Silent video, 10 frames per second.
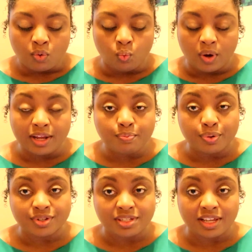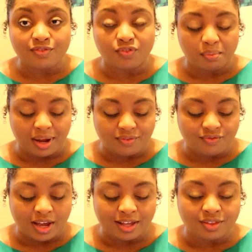1% from my
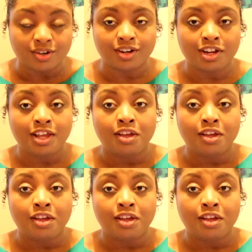father,